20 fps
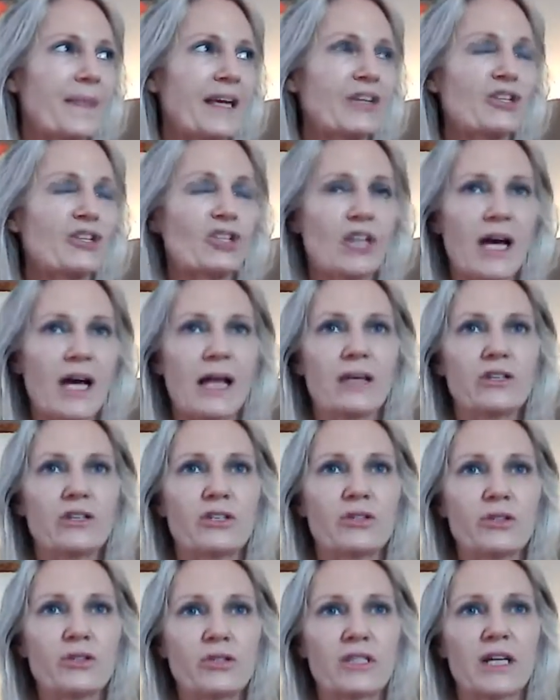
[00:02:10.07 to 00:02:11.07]

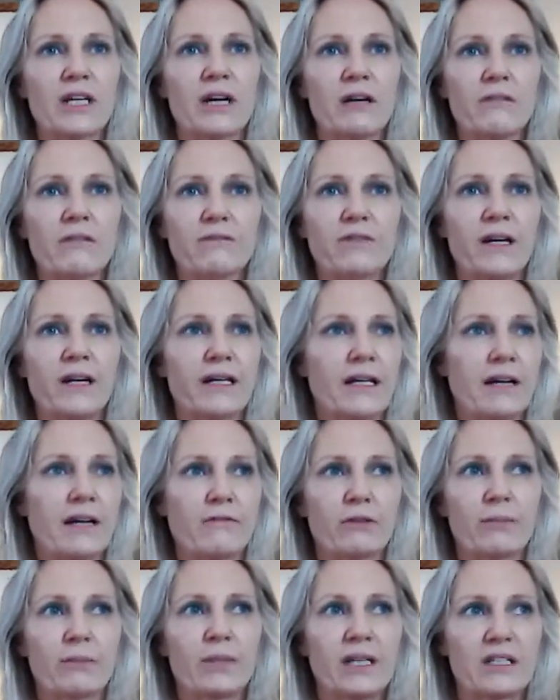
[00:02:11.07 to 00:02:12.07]
challenging yourself, and
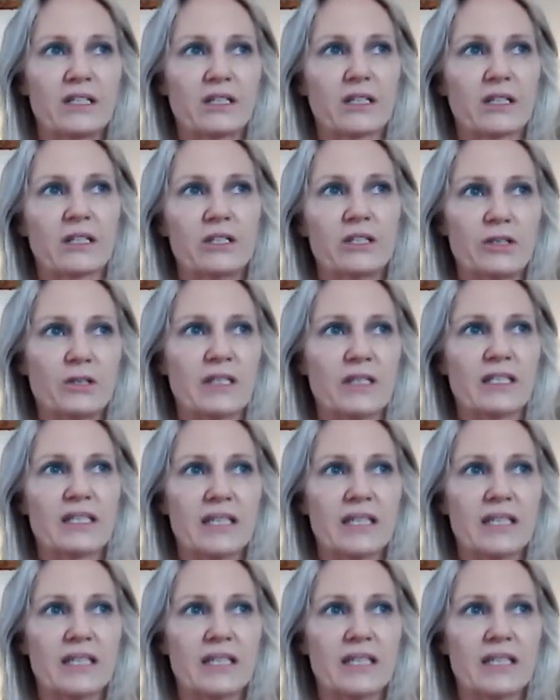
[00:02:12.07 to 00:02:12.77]
everybody's going to do